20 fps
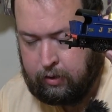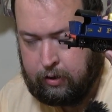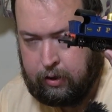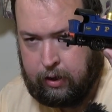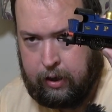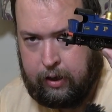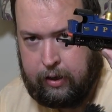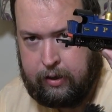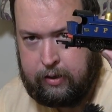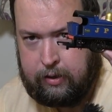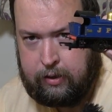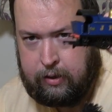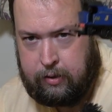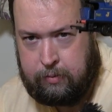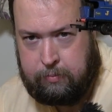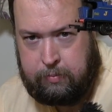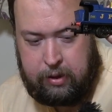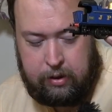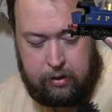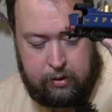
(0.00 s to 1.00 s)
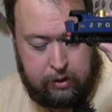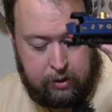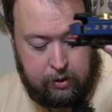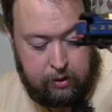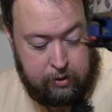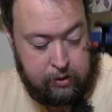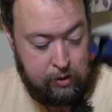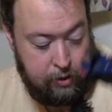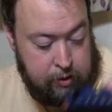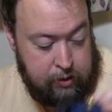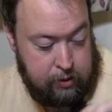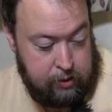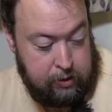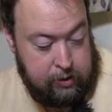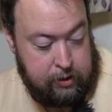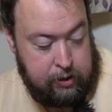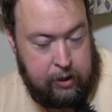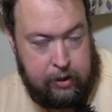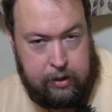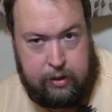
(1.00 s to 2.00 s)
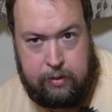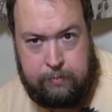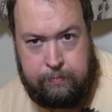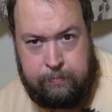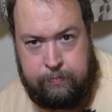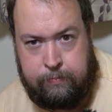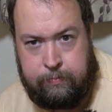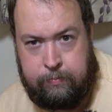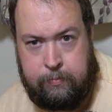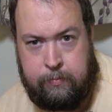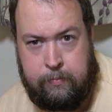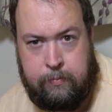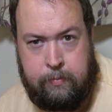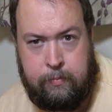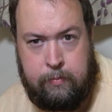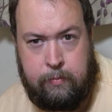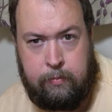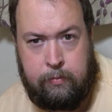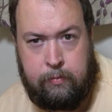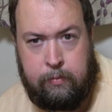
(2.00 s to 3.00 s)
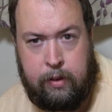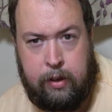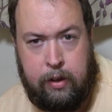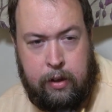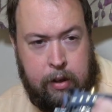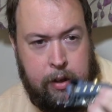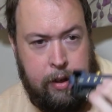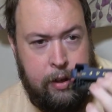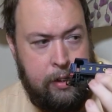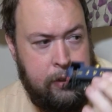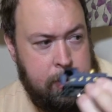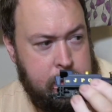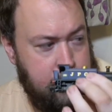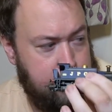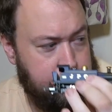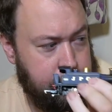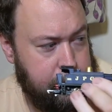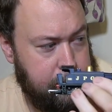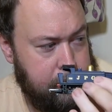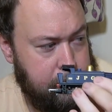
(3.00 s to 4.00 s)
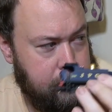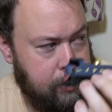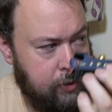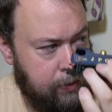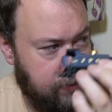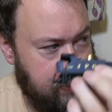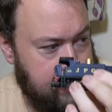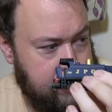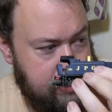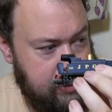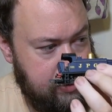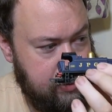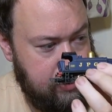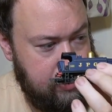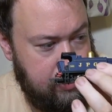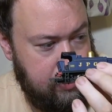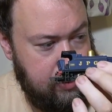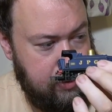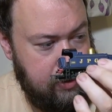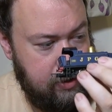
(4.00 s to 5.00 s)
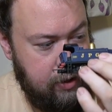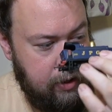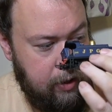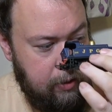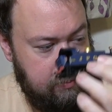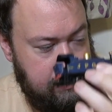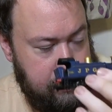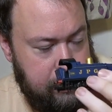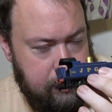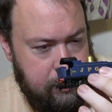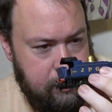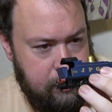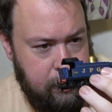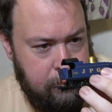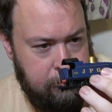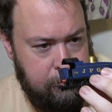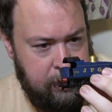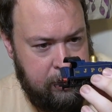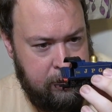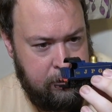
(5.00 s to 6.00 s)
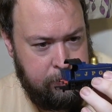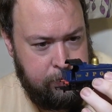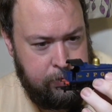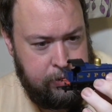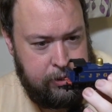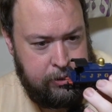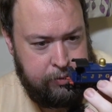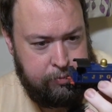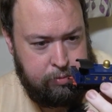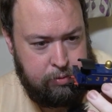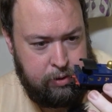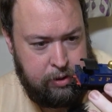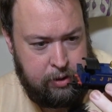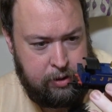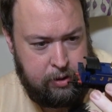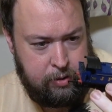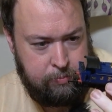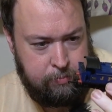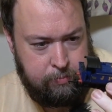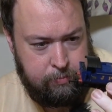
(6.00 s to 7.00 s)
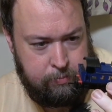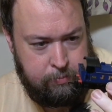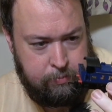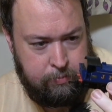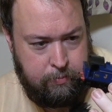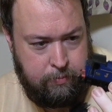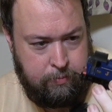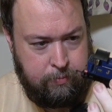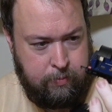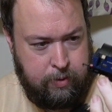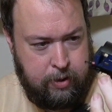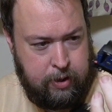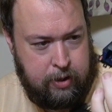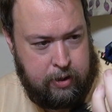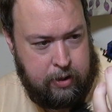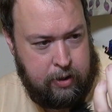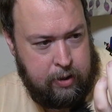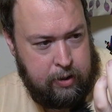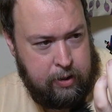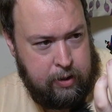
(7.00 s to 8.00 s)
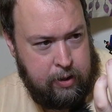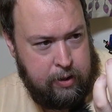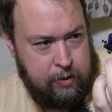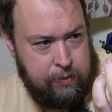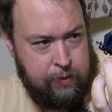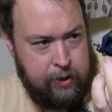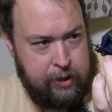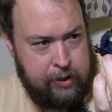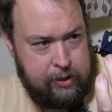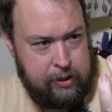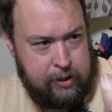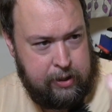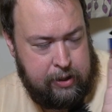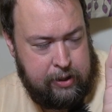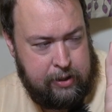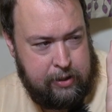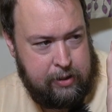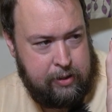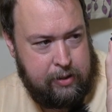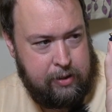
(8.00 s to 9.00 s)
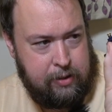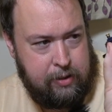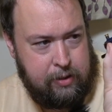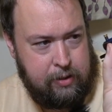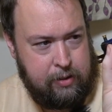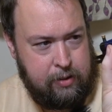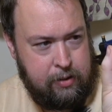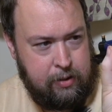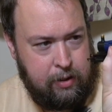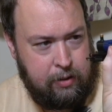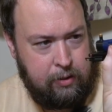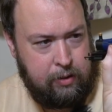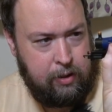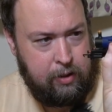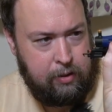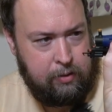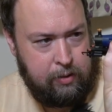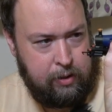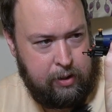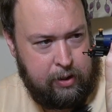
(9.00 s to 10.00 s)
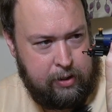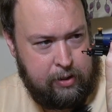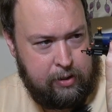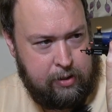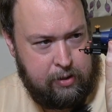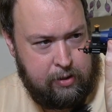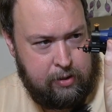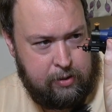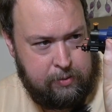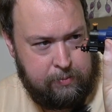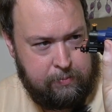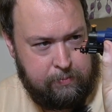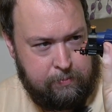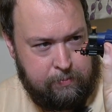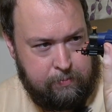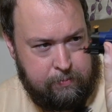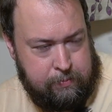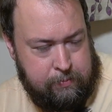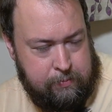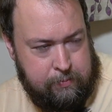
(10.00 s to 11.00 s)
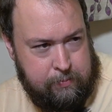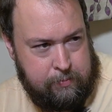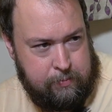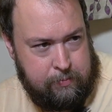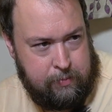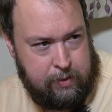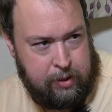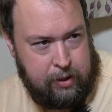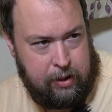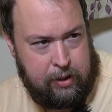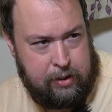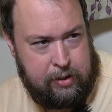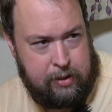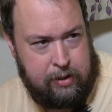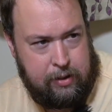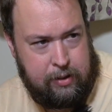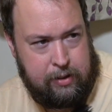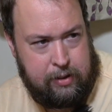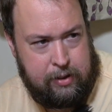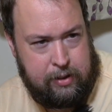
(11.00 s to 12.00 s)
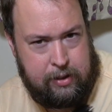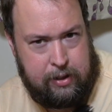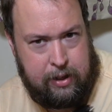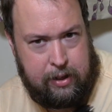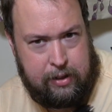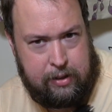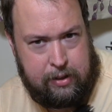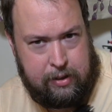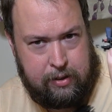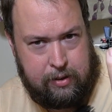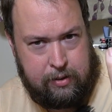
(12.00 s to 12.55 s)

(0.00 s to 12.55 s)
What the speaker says: and I'm using a starter set. Something like this can make so much of a difference. This isn't a good loco, it's a starter set.